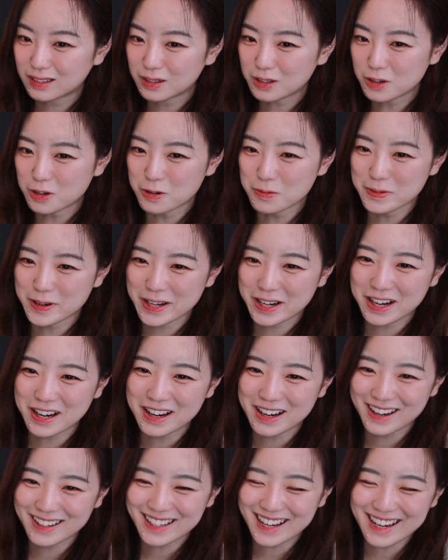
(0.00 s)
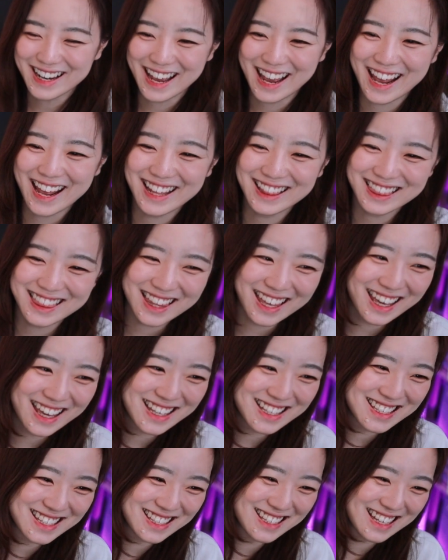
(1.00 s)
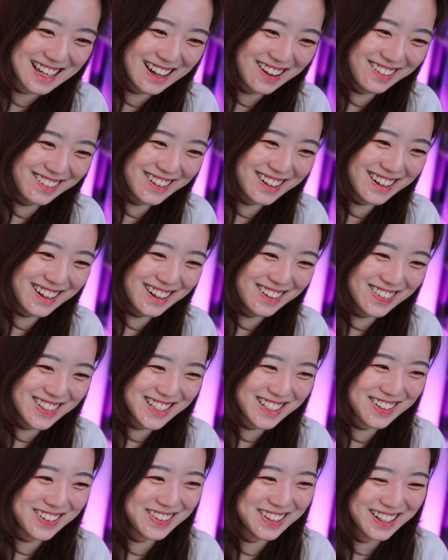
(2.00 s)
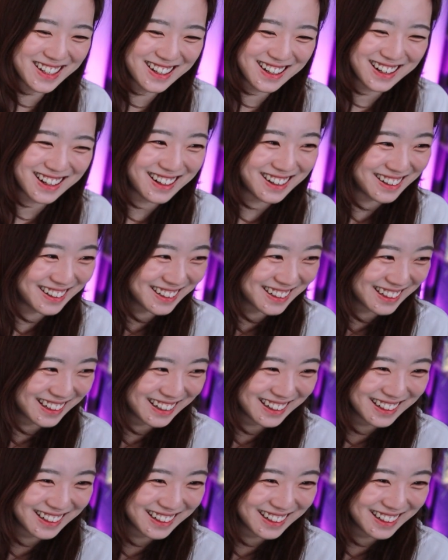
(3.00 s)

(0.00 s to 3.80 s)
Oh my god, I hate this! Oh my god, what's going on?